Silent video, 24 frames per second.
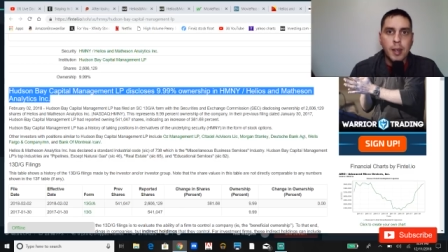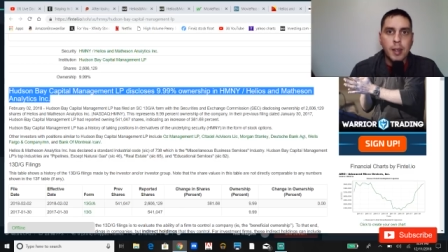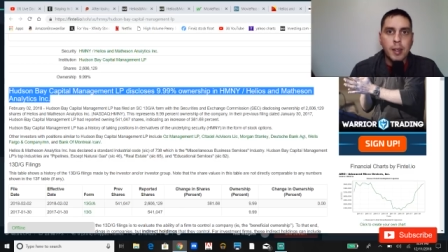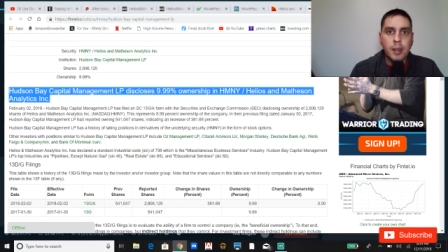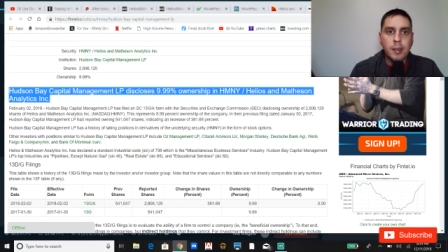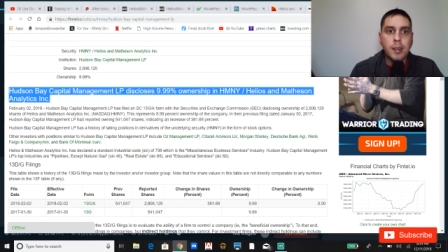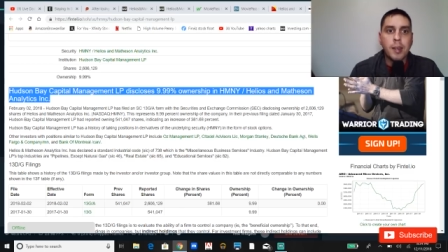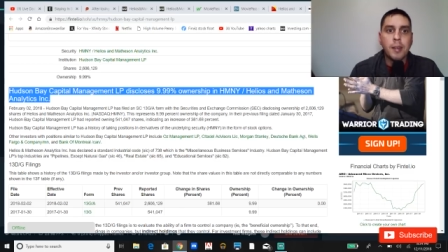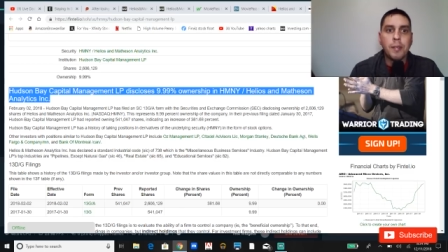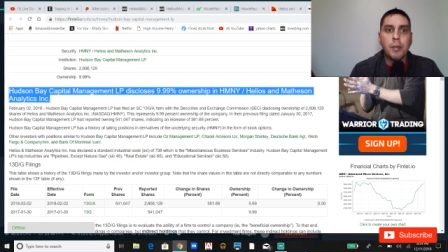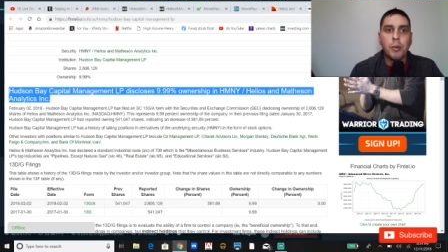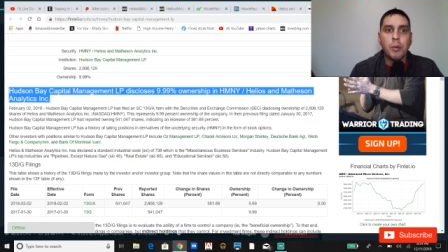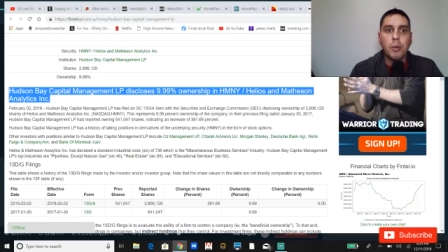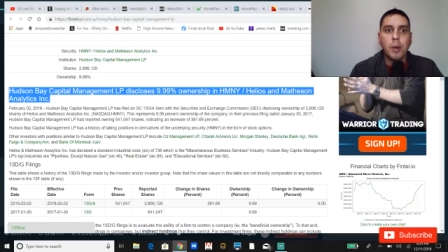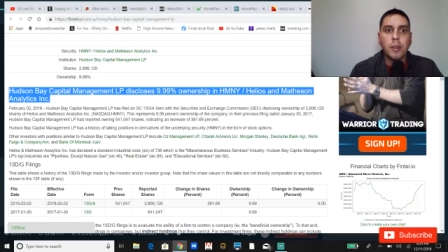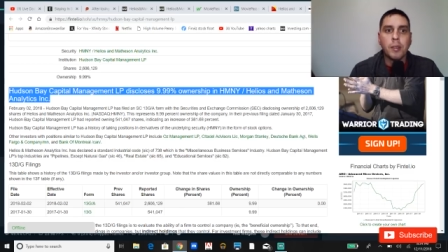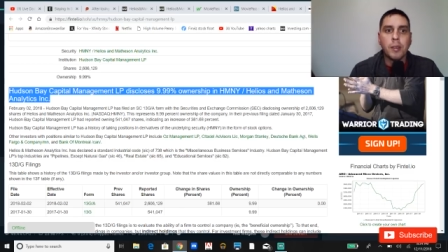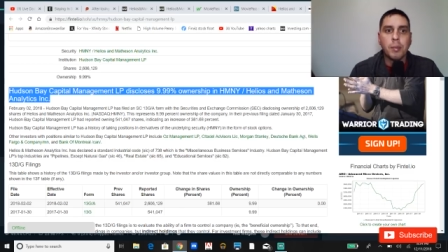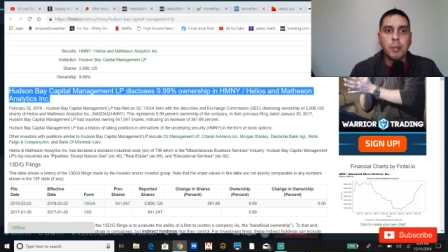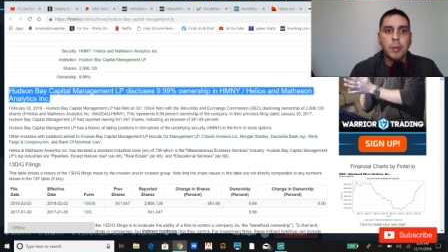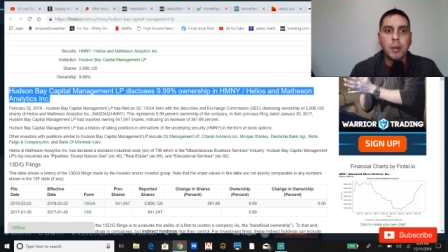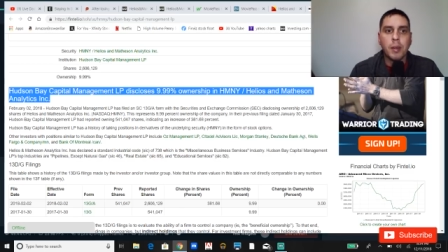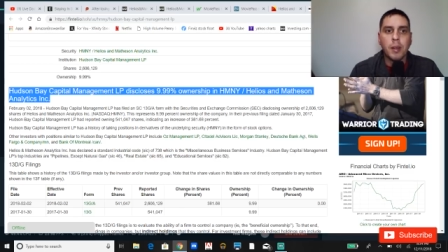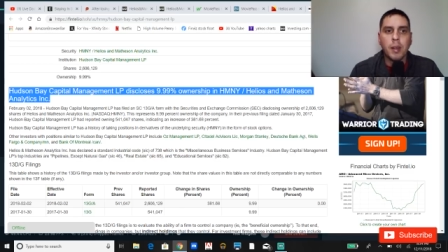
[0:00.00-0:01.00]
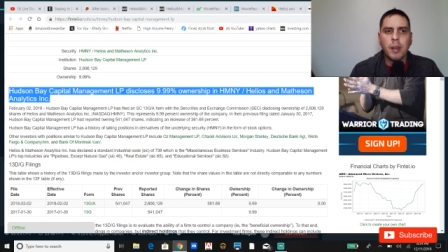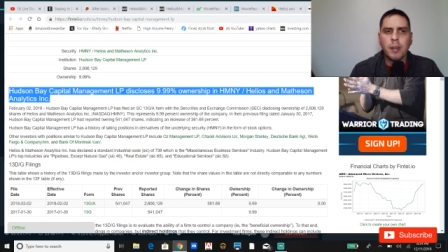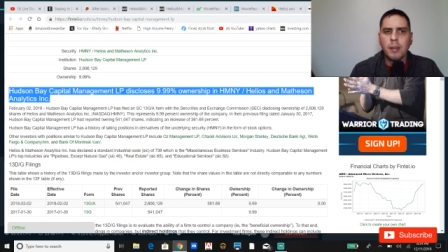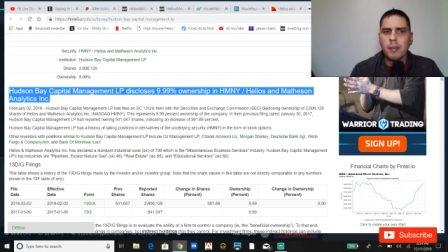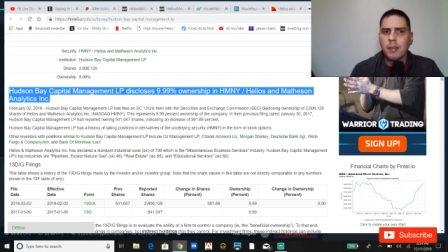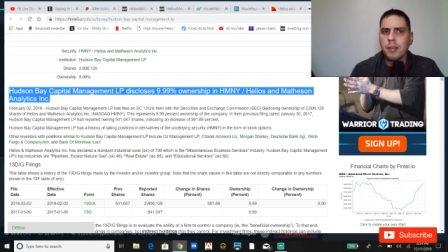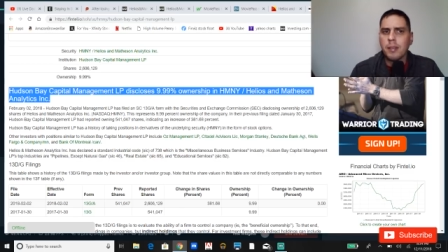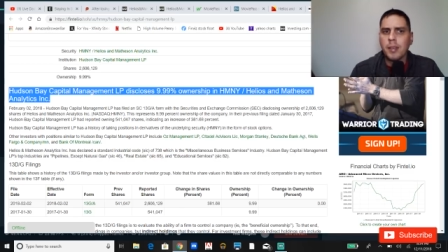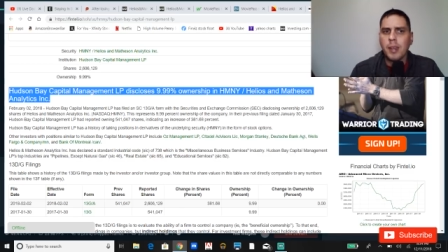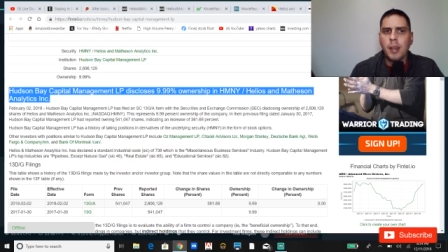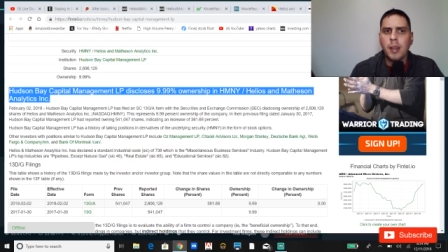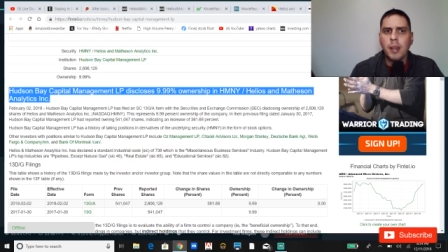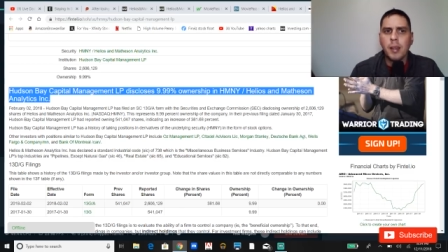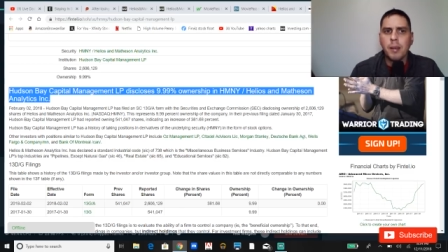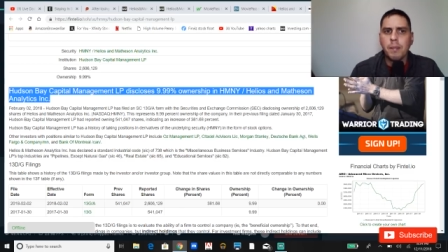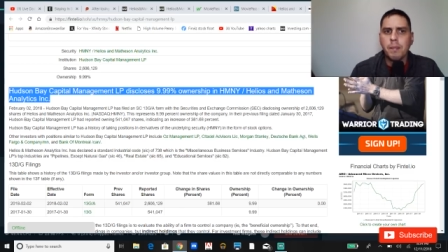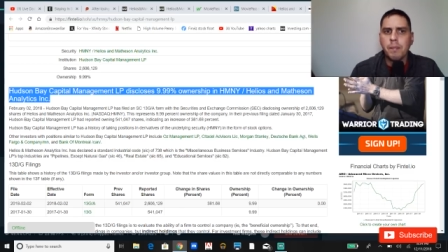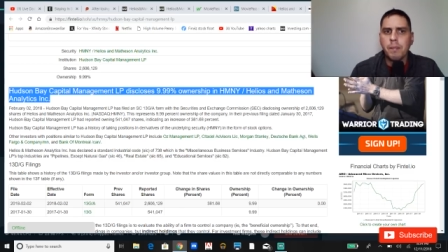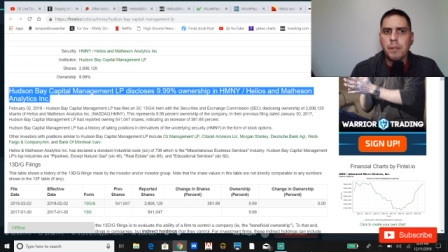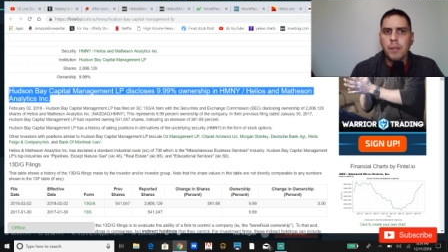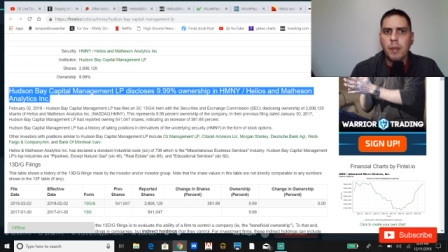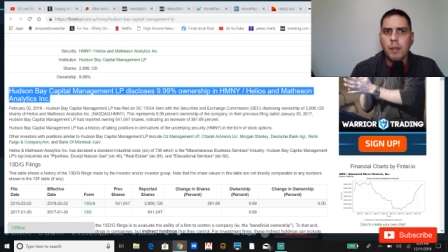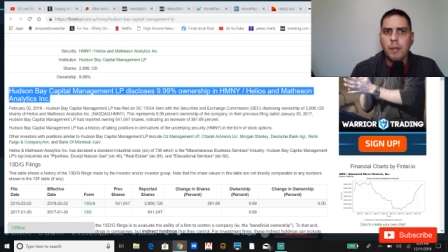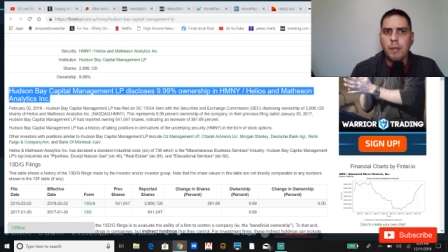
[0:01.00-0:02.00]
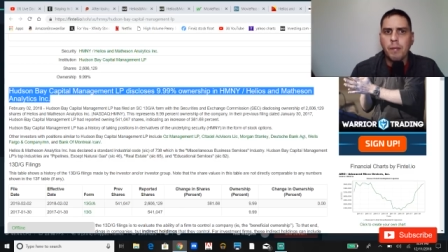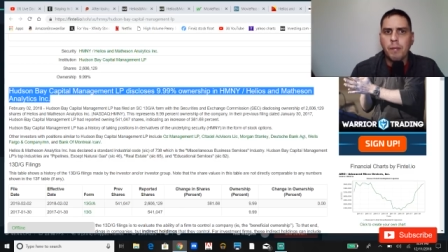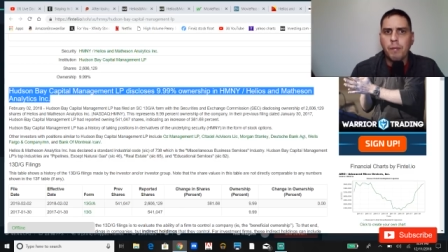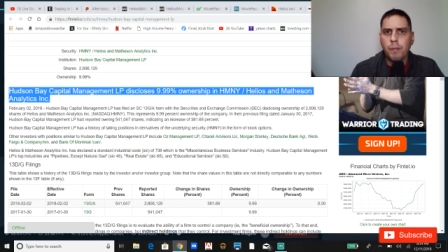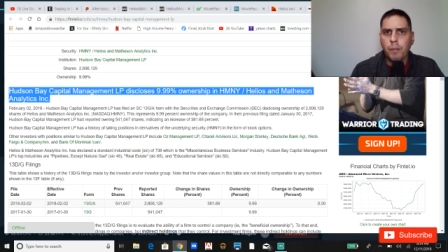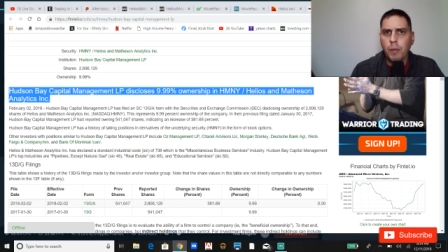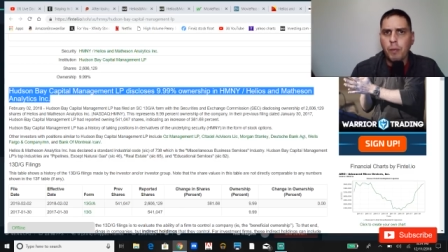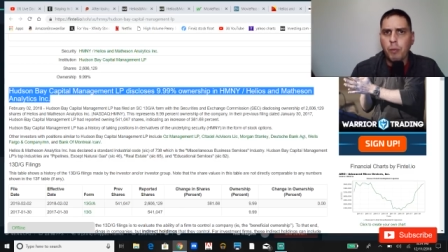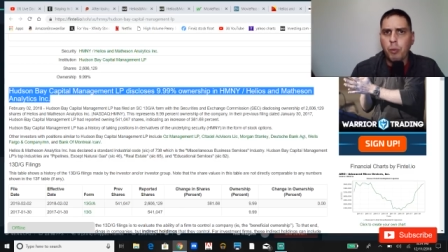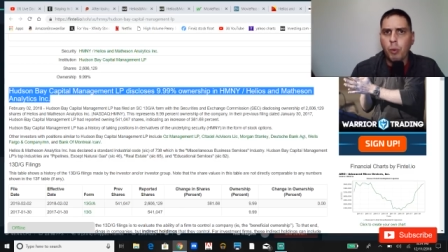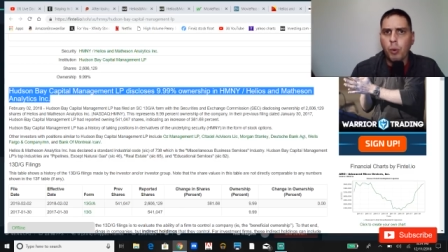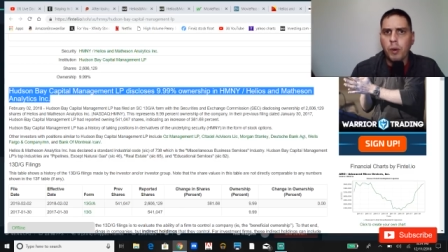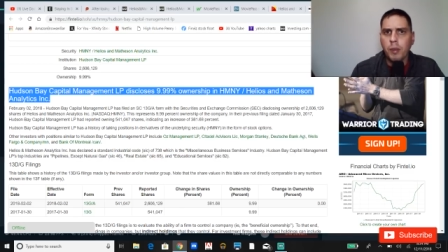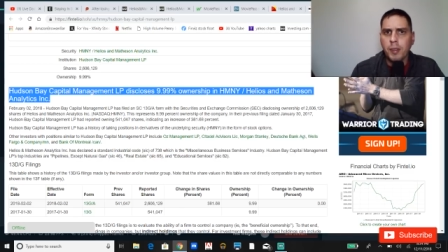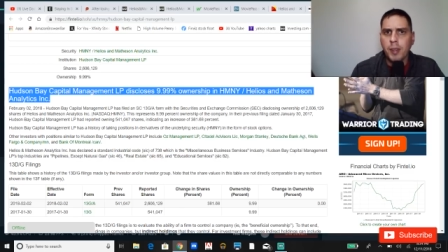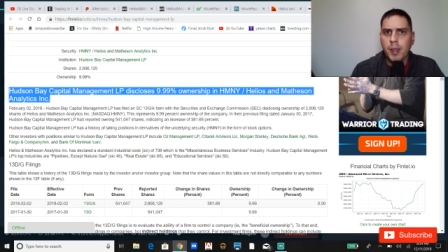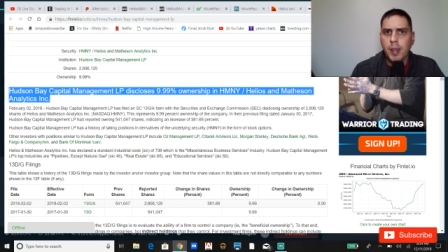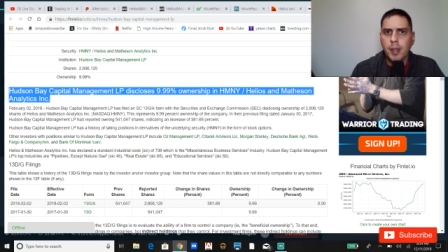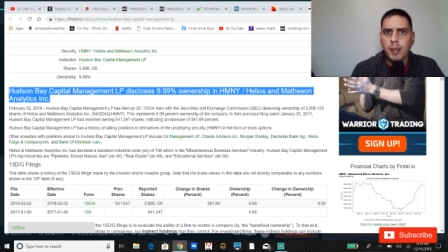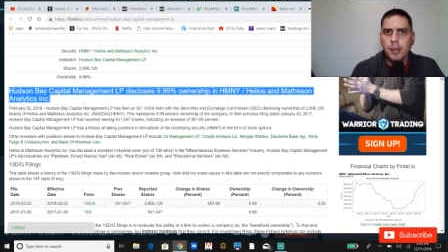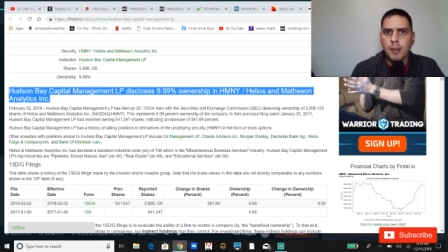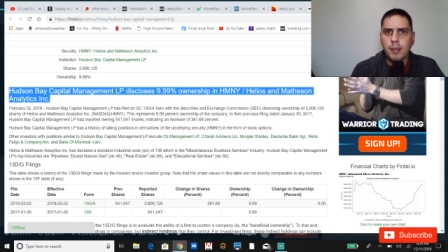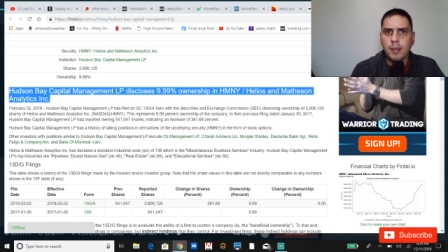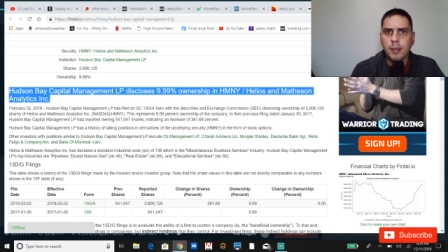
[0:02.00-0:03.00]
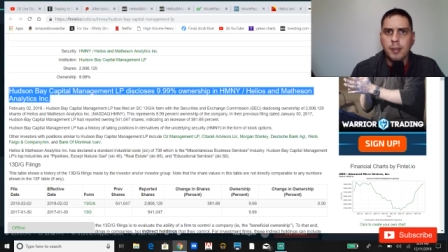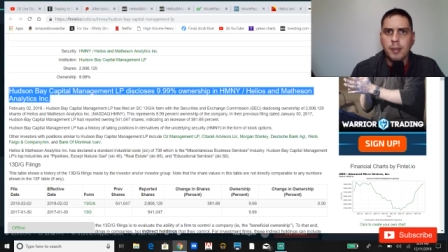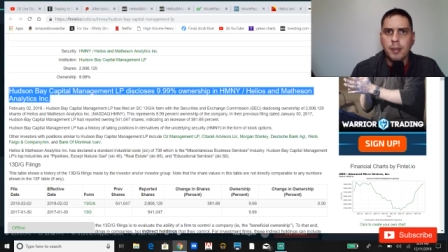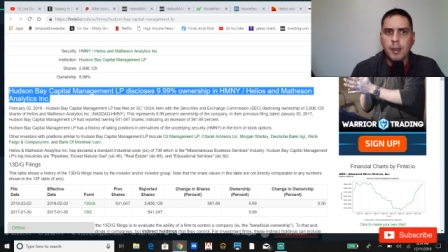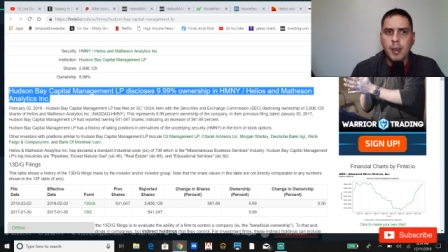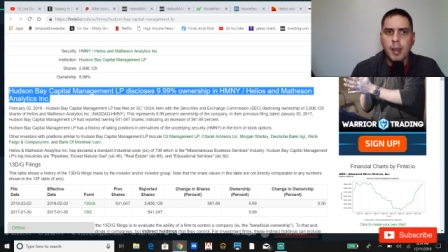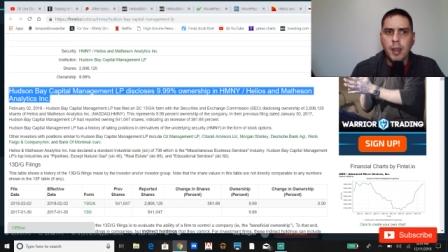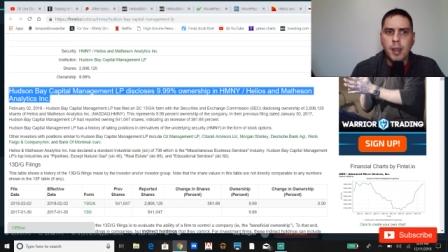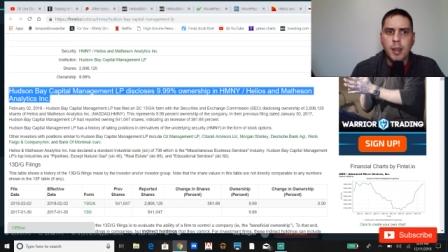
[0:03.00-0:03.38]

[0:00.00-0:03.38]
say if it runs up to like say four cents,